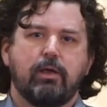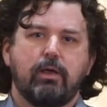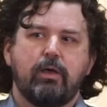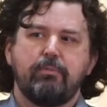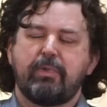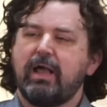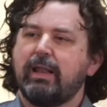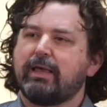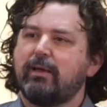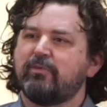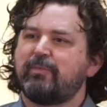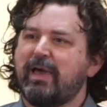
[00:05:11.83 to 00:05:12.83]
And Pilate
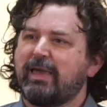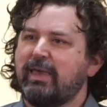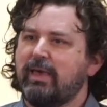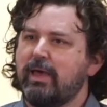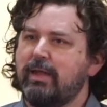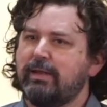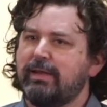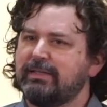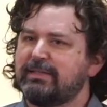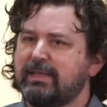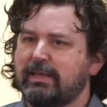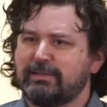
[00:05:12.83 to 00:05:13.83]
comes back in
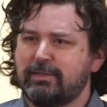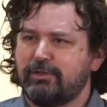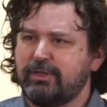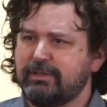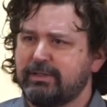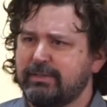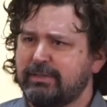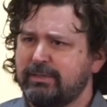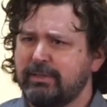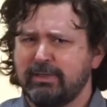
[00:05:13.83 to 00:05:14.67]
and says to Jesus,